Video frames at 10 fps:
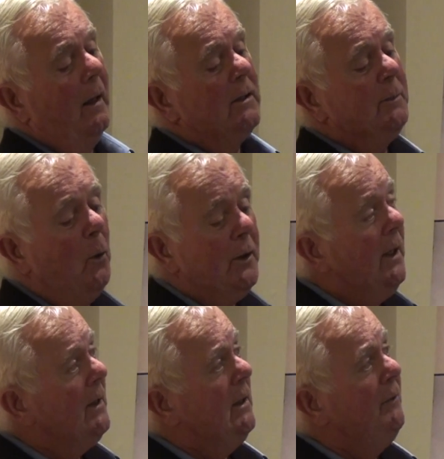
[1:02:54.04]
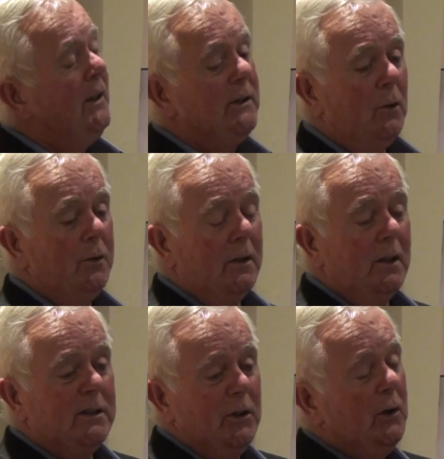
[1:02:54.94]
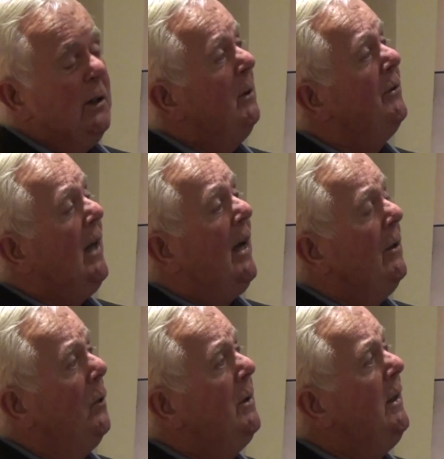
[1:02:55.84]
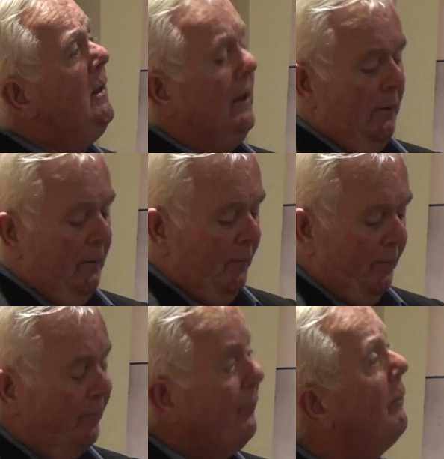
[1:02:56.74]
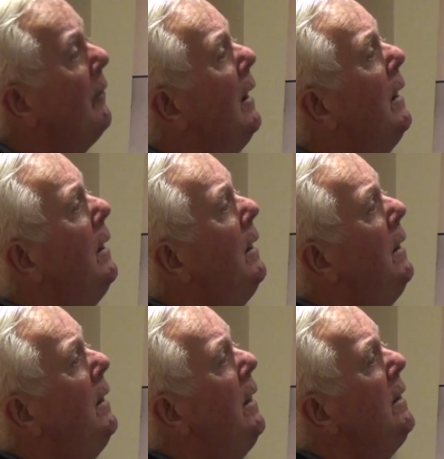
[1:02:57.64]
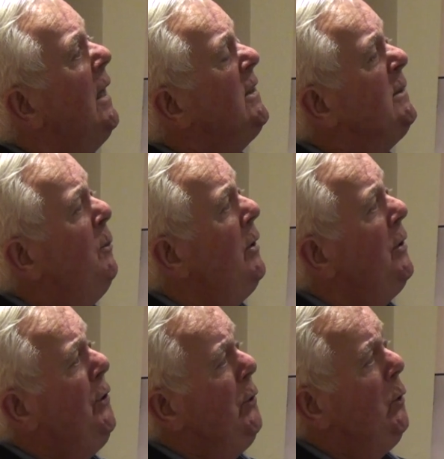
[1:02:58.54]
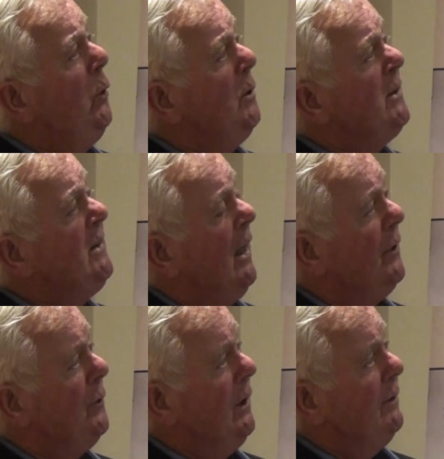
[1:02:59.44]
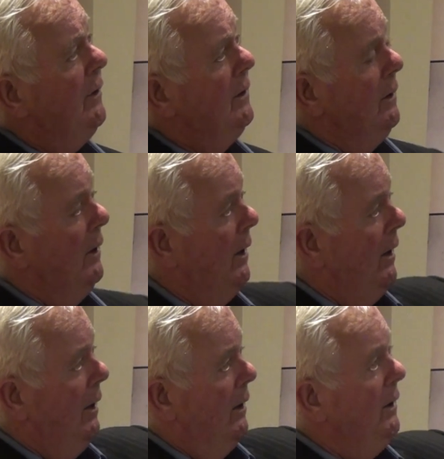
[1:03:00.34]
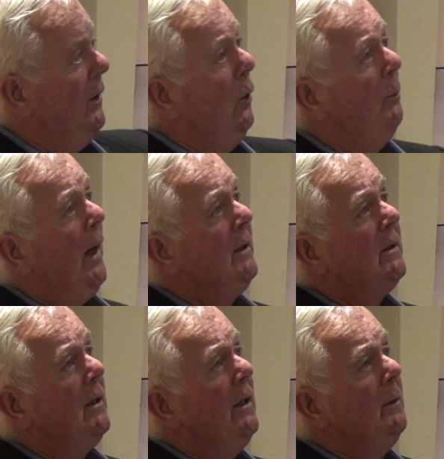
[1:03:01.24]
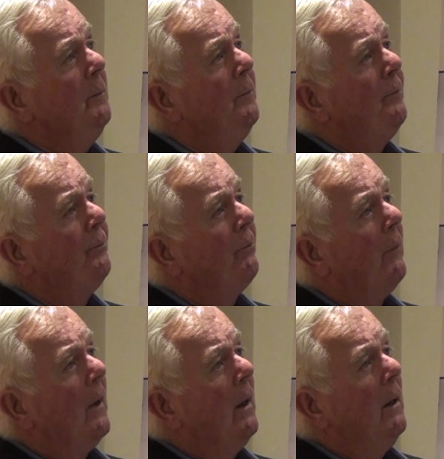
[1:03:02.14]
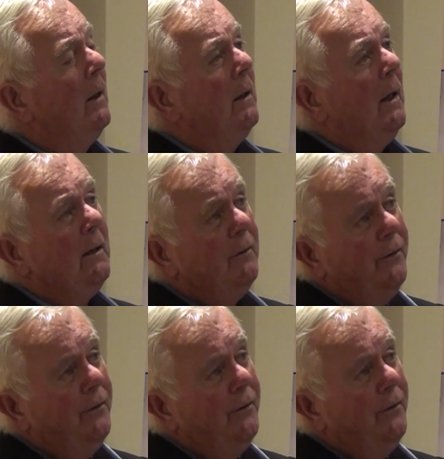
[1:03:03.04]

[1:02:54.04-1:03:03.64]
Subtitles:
sporting activities under the pseudonym of Ken O'D. And that's his brother Hugh, who was secretary of the club at the time. And